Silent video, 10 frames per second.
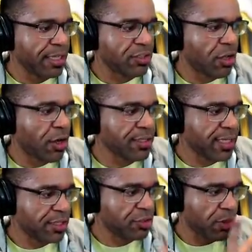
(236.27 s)
As long
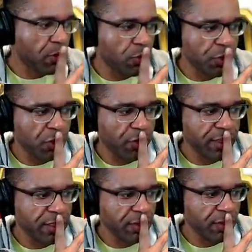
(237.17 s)
as I can. Oh, you know
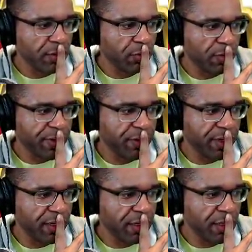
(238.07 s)
what though? What do we
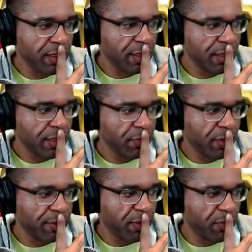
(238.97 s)
do here?
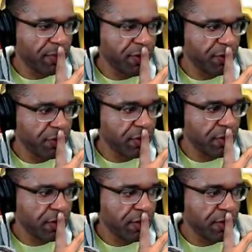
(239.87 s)
Wait a minute. What do we do?